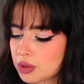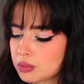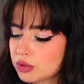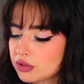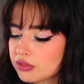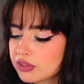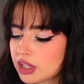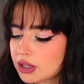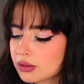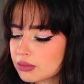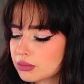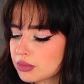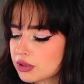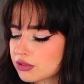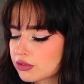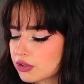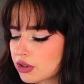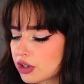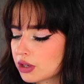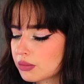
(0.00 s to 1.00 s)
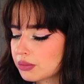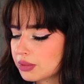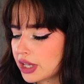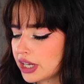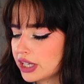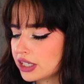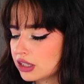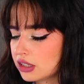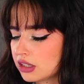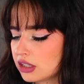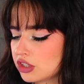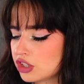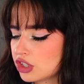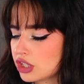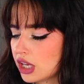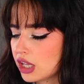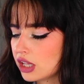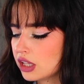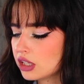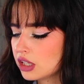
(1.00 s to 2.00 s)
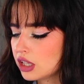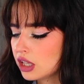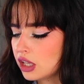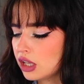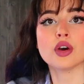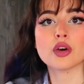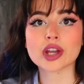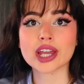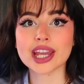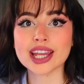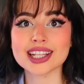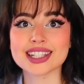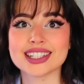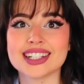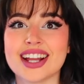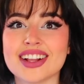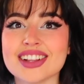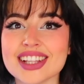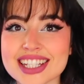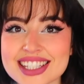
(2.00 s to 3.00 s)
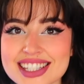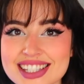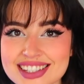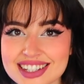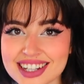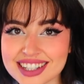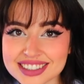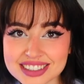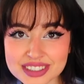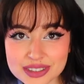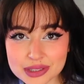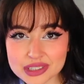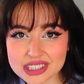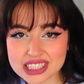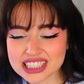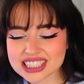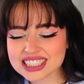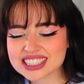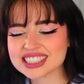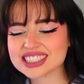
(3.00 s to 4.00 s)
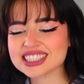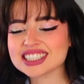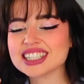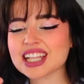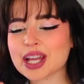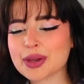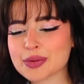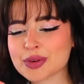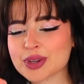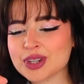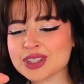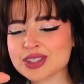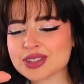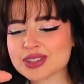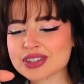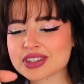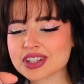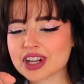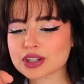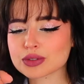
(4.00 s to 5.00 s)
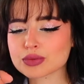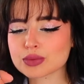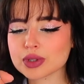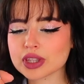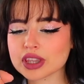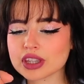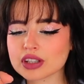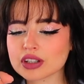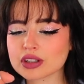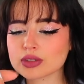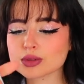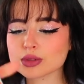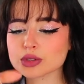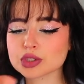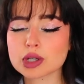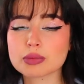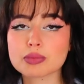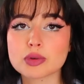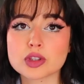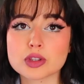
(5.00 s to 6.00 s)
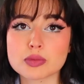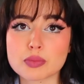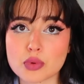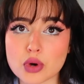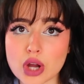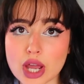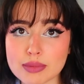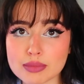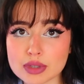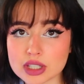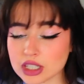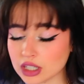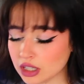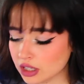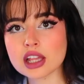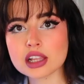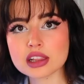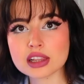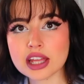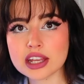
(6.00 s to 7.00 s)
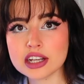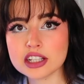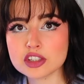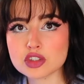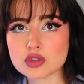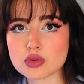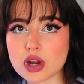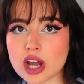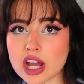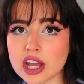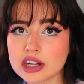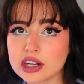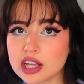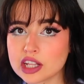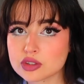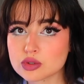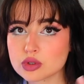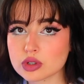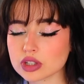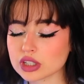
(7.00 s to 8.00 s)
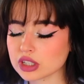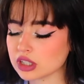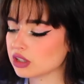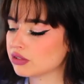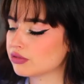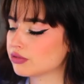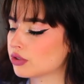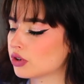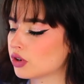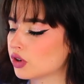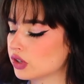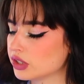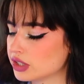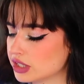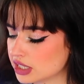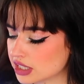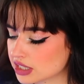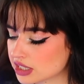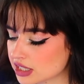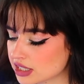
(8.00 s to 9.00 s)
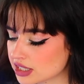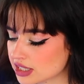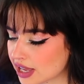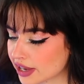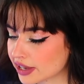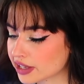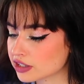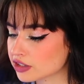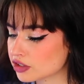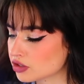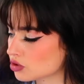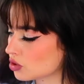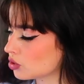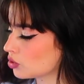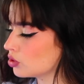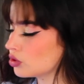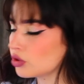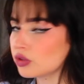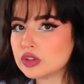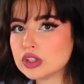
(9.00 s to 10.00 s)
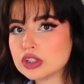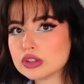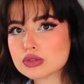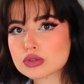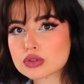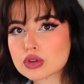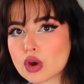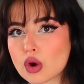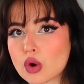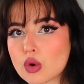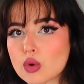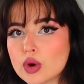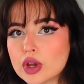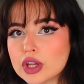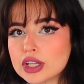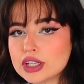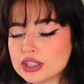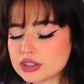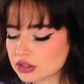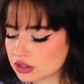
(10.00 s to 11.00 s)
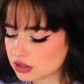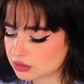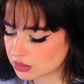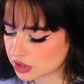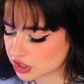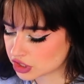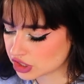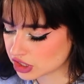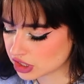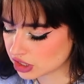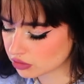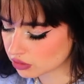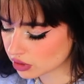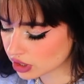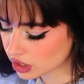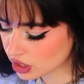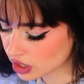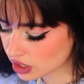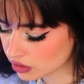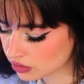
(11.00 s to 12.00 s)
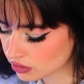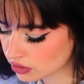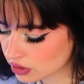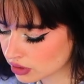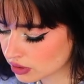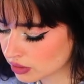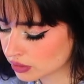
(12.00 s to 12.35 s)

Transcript: remove them before applying the gel. Okay, now let's start the real deal. I'm going to start with the Ultra Bond Primer and let it dry naturally for 60 seconds, so you don't need to go into the machine right now.